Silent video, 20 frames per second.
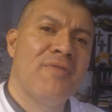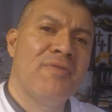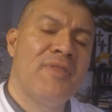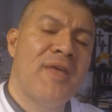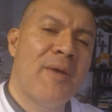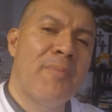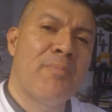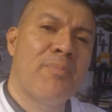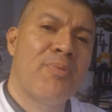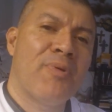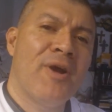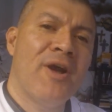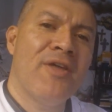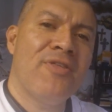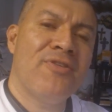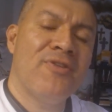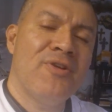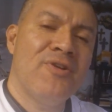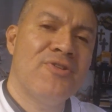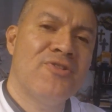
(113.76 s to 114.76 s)
that
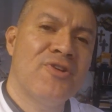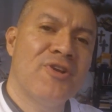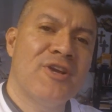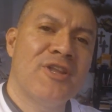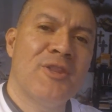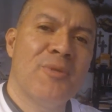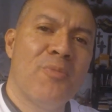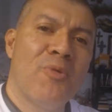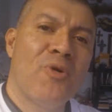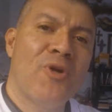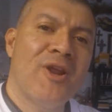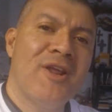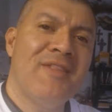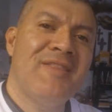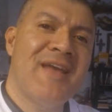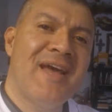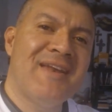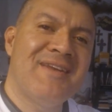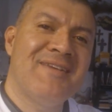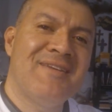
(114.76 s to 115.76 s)
breath you took in the morning,
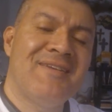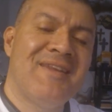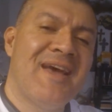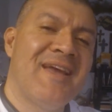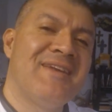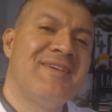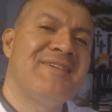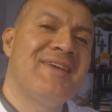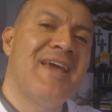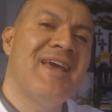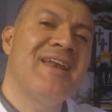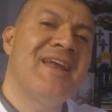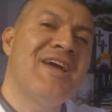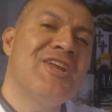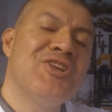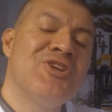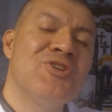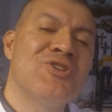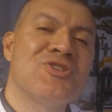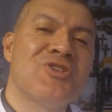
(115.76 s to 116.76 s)
that, that
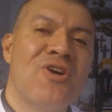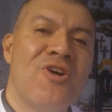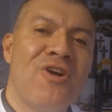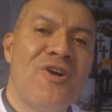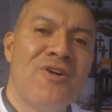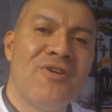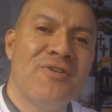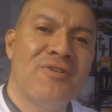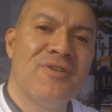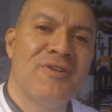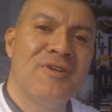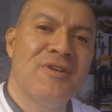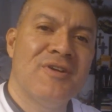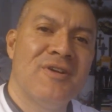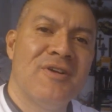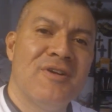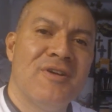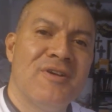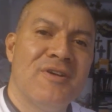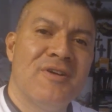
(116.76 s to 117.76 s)
daylight you saw,
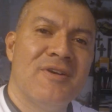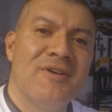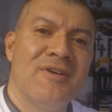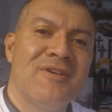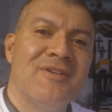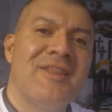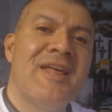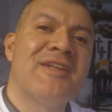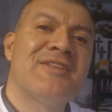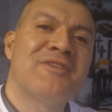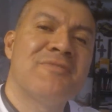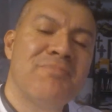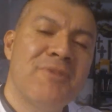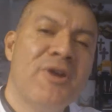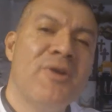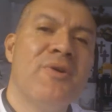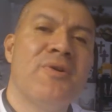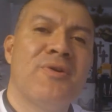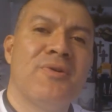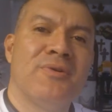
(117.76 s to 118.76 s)
that's a
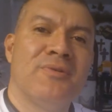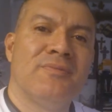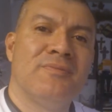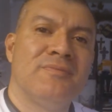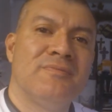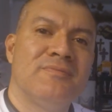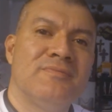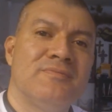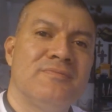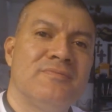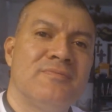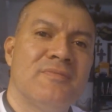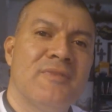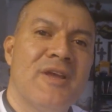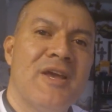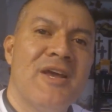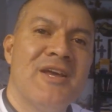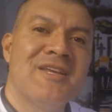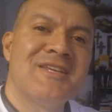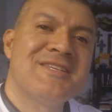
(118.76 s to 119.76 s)
miracle.
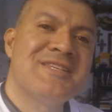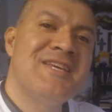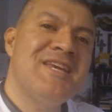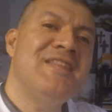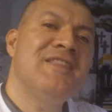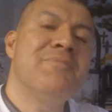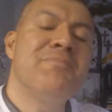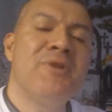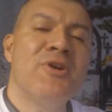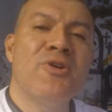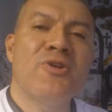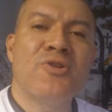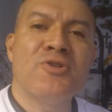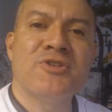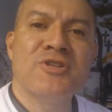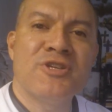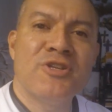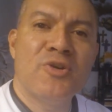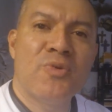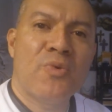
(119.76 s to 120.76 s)
See the
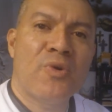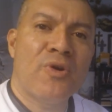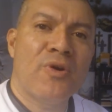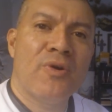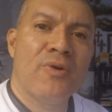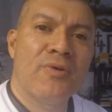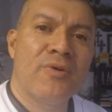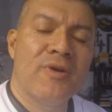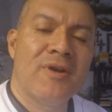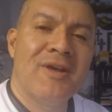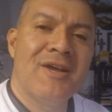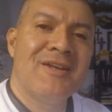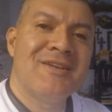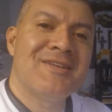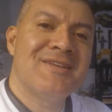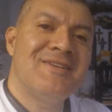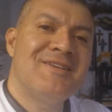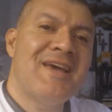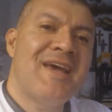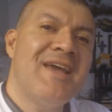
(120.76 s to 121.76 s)
miracles in the world.
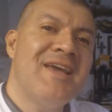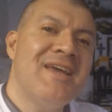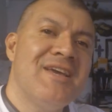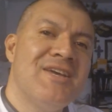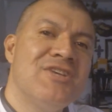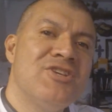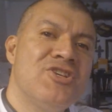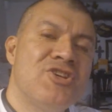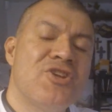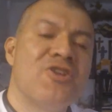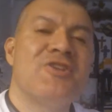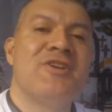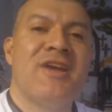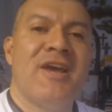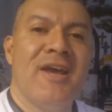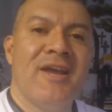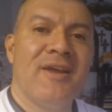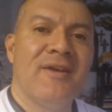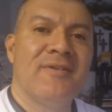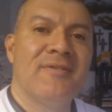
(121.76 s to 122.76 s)
Today is your
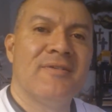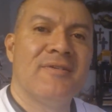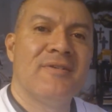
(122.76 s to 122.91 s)
day.